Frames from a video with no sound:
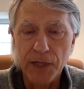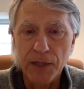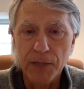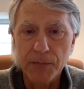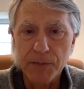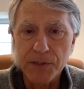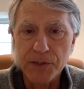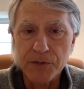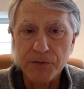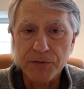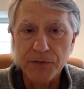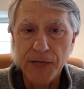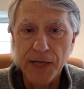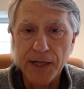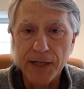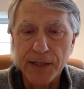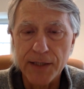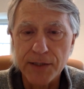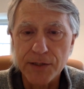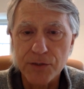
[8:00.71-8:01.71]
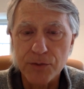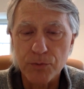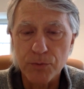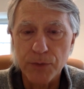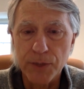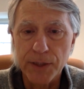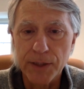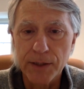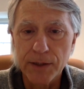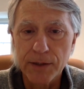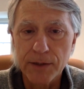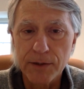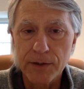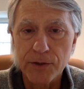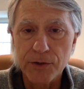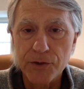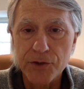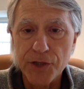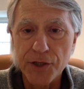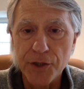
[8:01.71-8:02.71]
elements of that as we
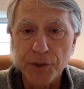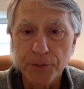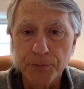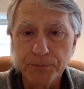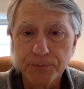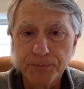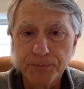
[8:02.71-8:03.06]
continue.